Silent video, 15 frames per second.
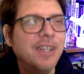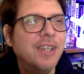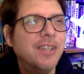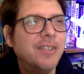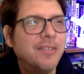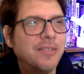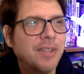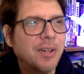
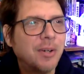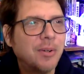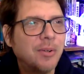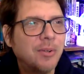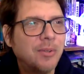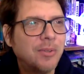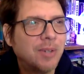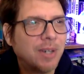
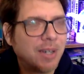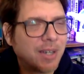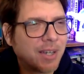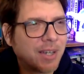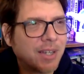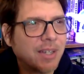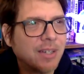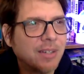So
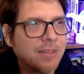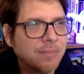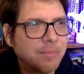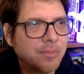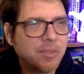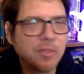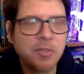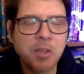I
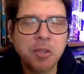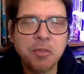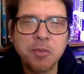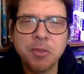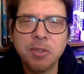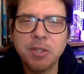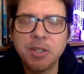successfully